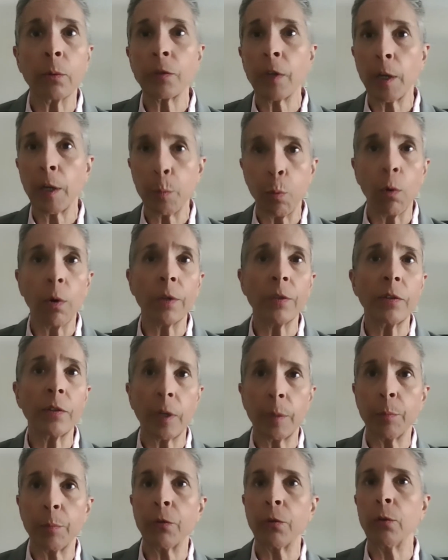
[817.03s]
type 1,
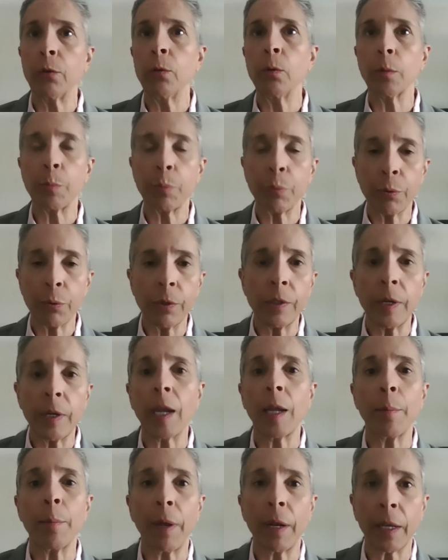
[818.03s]
type 2, or
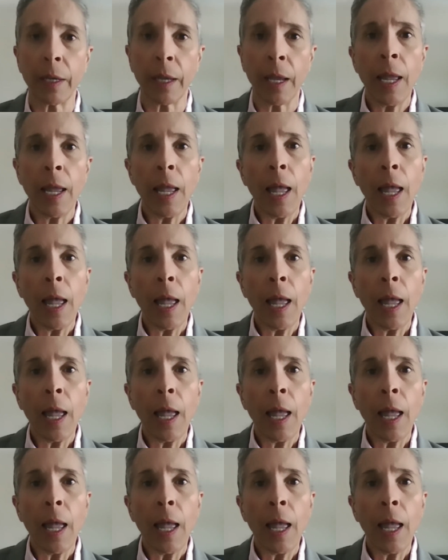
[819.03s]
pre-diabetic.